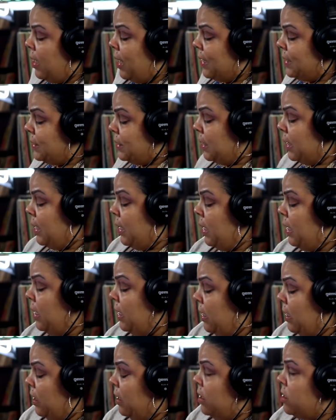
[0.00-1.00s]
as a
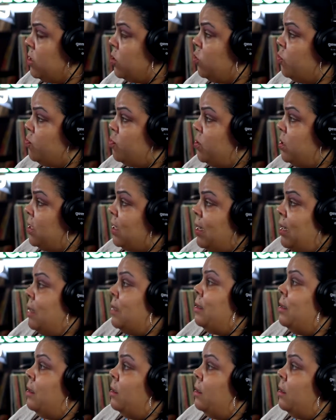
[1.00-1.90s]
king is to protect.